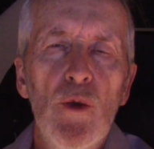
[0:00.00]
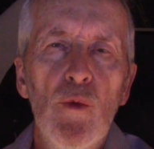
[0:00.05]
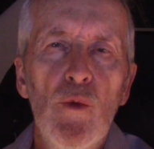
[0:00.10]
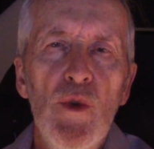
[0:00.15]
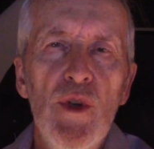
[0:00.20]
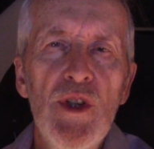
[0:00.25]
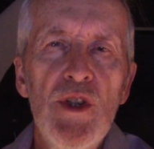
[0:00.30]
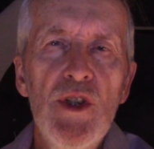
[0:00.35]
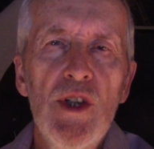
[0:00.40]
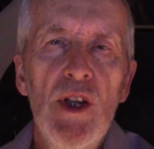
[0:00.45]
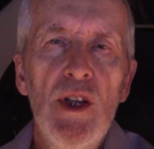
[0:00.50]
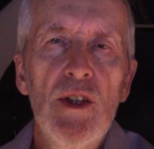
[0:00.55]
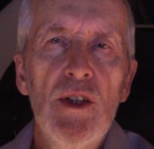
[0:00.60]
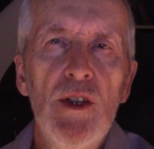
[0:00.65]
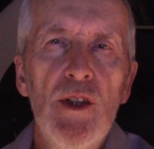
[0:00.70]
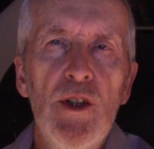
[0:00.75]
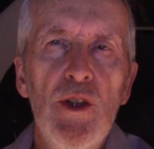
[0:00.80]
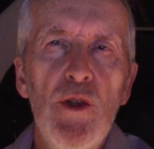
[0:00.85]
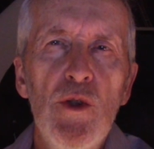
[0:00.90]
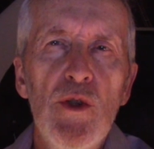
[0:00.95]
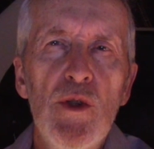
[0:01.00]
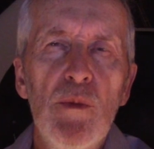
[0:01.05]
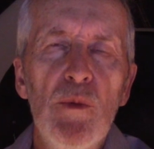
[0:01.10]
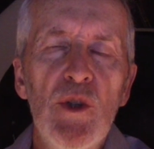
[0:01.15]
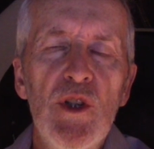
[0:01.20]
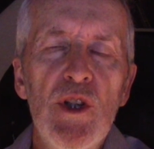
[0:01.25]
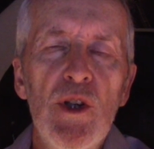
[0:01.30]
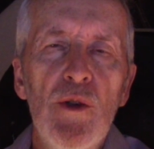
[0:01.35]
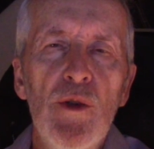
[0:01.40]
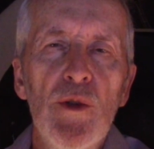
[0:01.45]
Recycling used
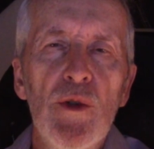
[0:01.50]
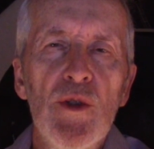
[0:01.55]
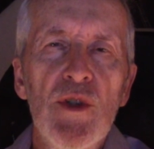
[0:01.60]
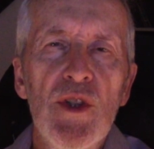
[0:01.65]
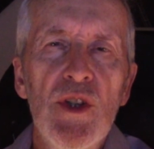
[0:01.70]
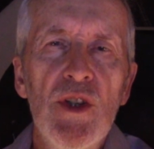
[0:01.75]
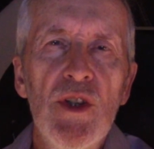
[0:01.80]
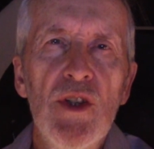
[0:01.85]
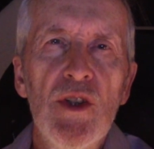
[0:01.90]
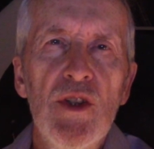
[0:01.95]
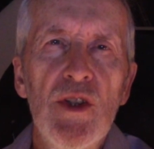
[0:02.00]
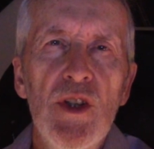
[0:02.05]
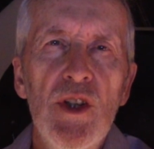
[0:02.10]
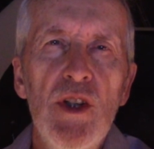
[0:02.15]
materials is